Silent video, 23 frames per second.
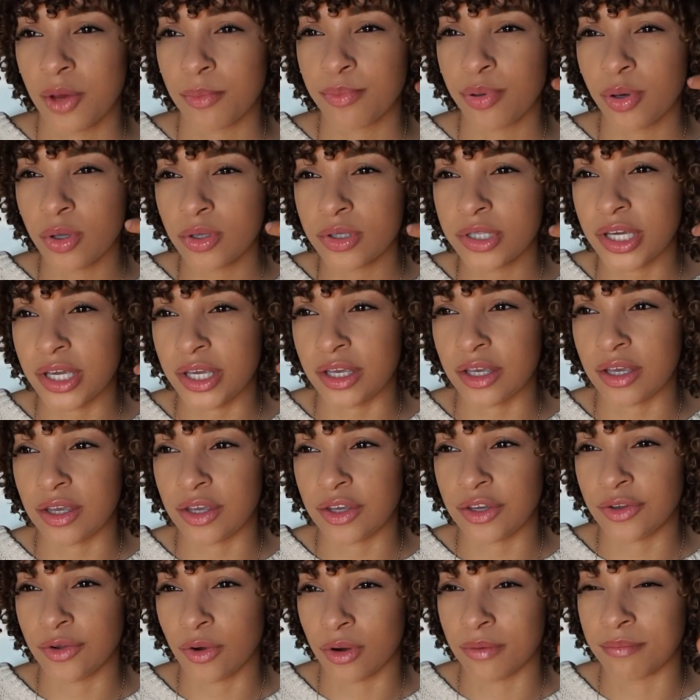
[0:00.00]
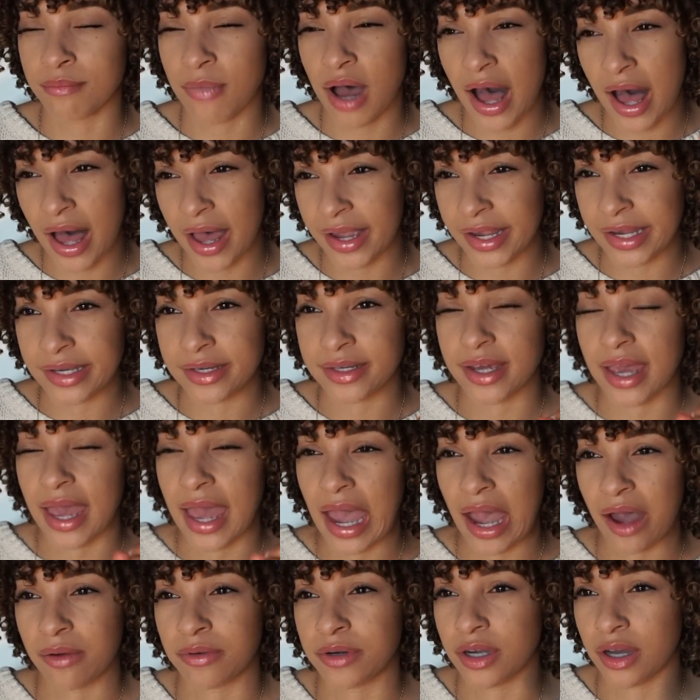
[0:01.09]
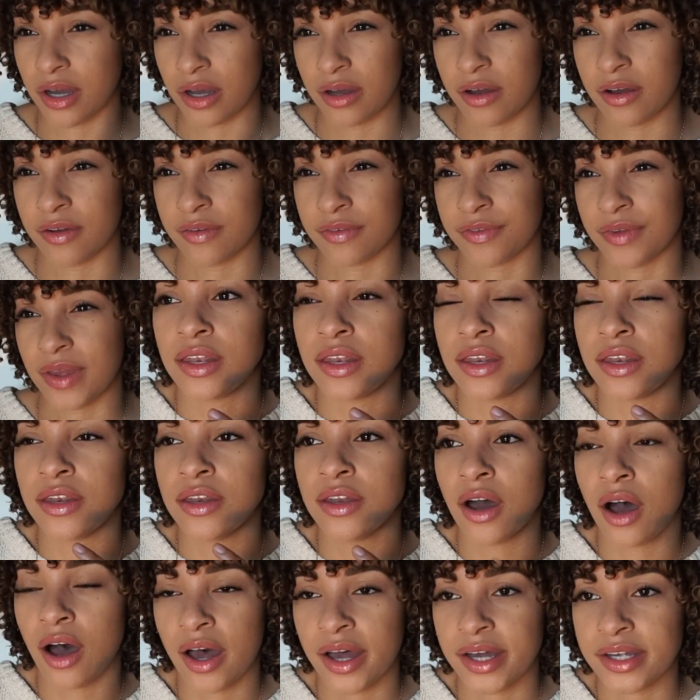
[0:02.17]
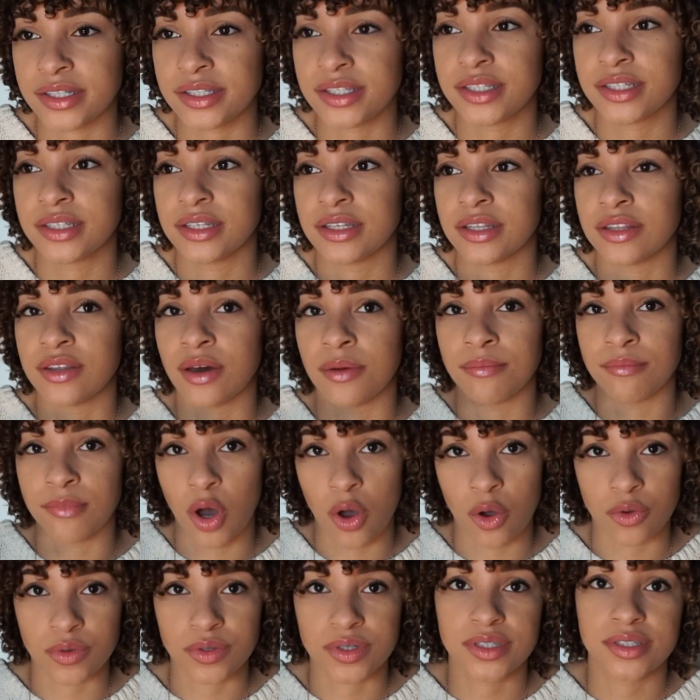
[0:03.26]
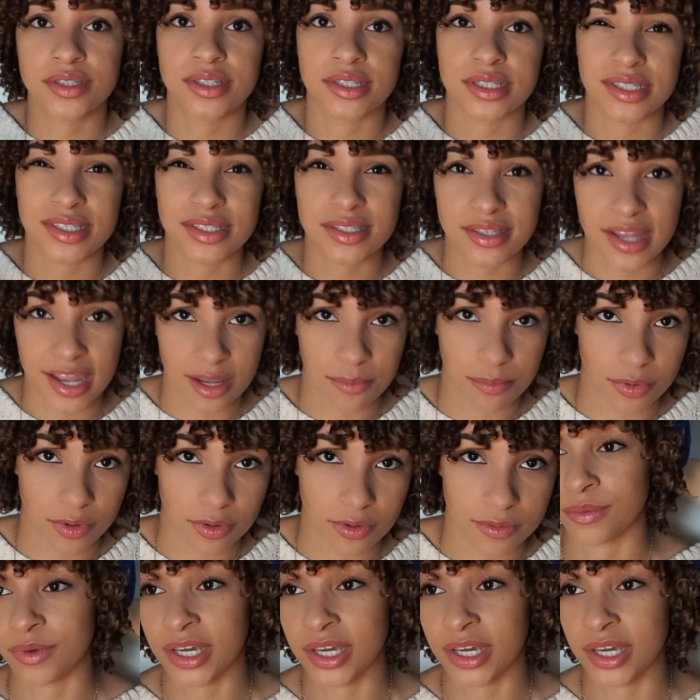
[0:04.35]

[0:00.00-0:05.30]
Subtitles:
pulling your mind out of not the most stable.